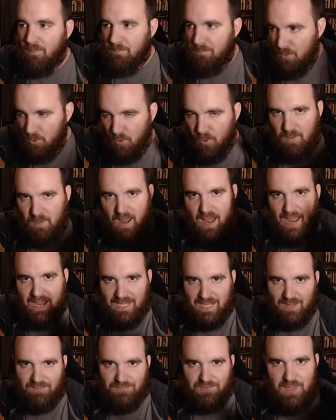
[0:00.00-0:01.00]
Boom, I
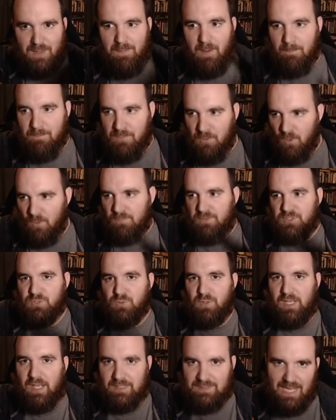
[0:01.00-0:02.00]
got them. Boom, they're
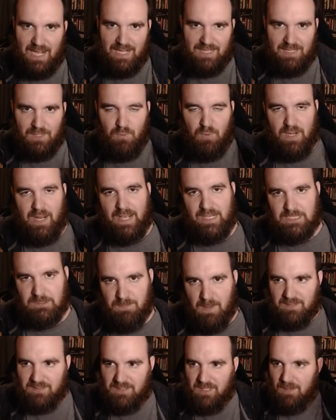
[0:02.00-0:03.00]
doing exactly what I
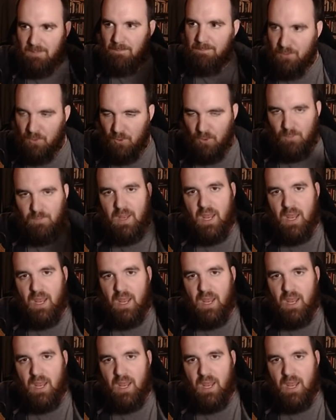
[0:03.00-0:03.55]
expected. Boom,